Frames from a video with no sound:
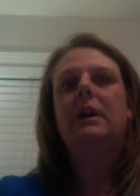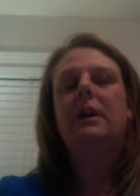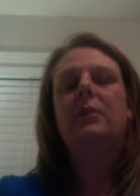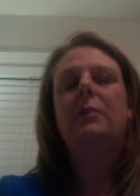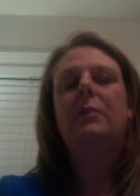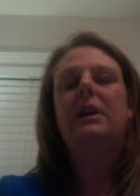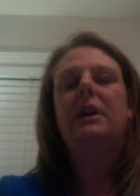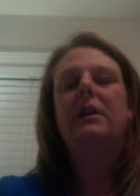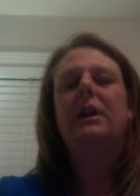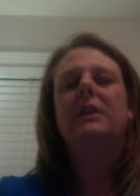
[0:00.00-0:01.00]
open
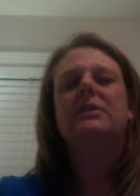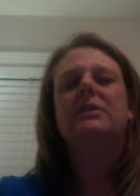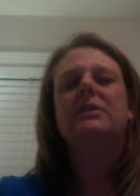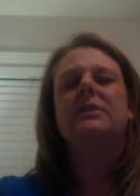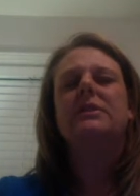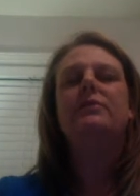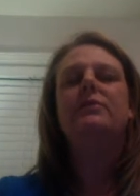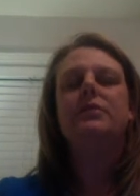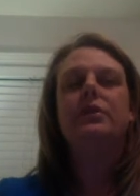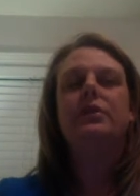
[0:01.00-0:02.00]
and
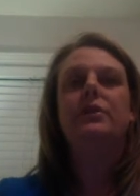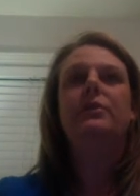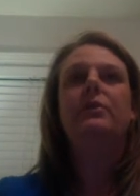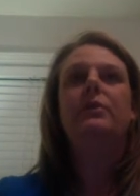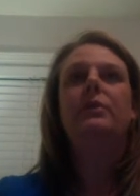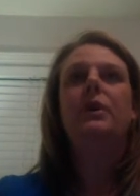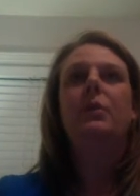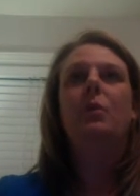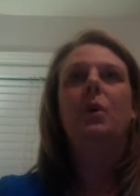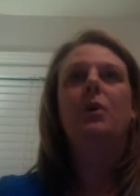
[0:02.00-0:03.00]
attuned to
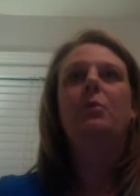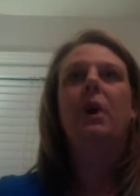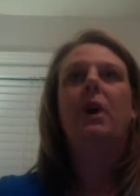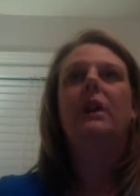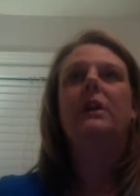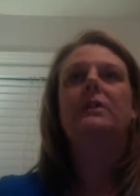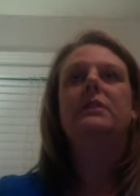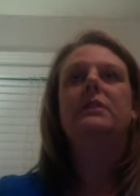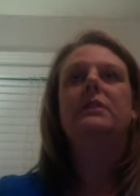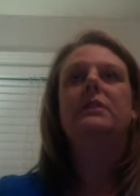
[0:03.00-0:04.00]
what your body is
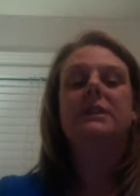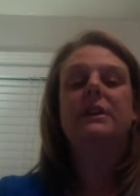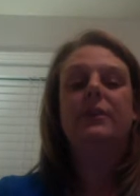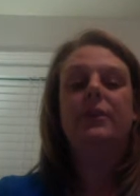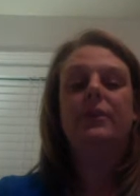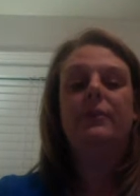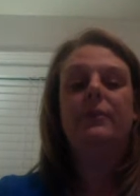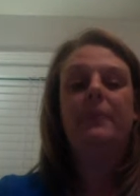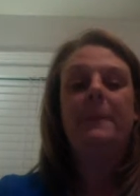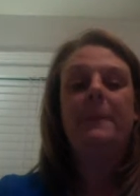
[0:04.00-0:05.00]
trying to tell you.
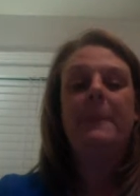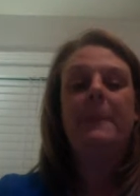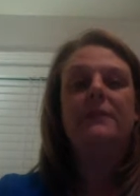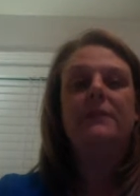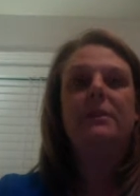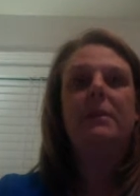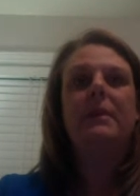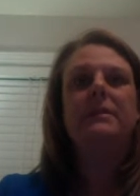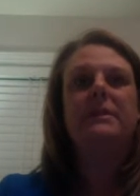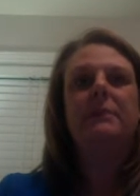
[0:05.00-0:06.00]
Some of the
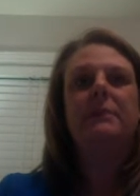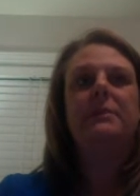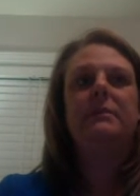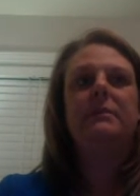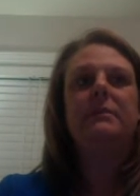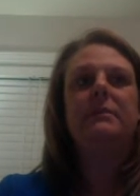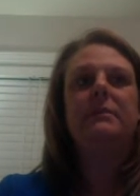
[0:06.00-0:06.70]
symptoms